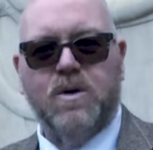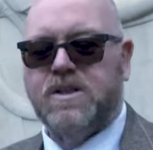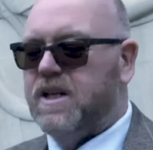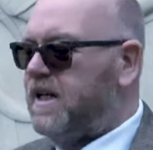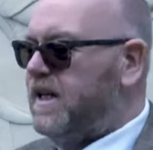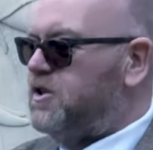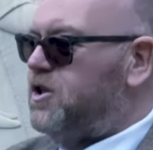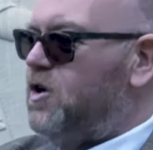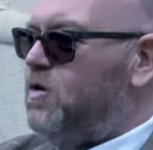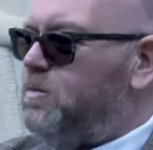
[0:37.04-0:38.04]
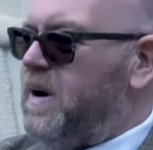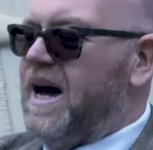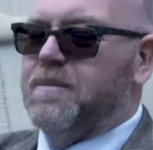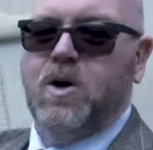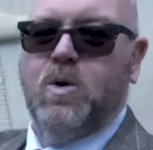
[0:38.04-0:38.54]
was that these two
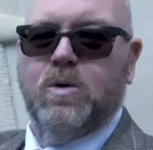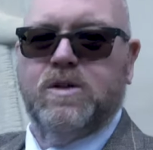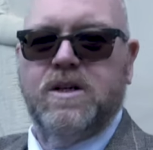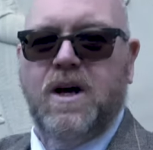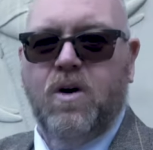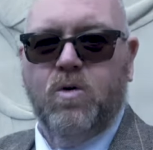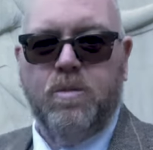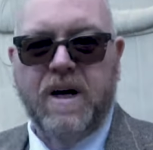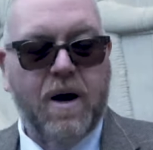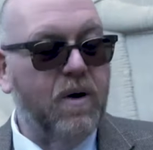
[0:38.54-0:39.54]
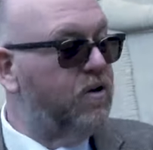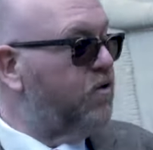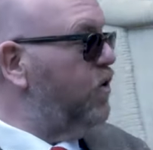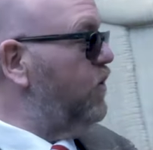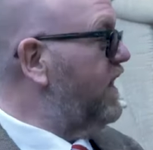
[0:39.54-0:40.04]
pack mules would be going
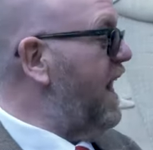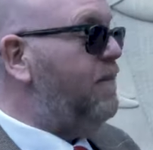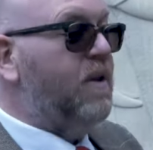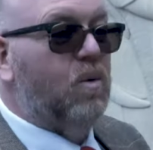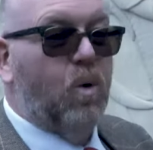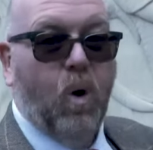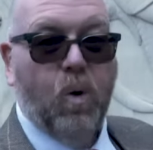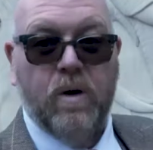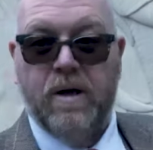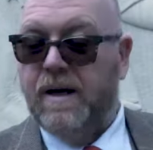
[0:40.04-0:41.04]
through the gap in the wall.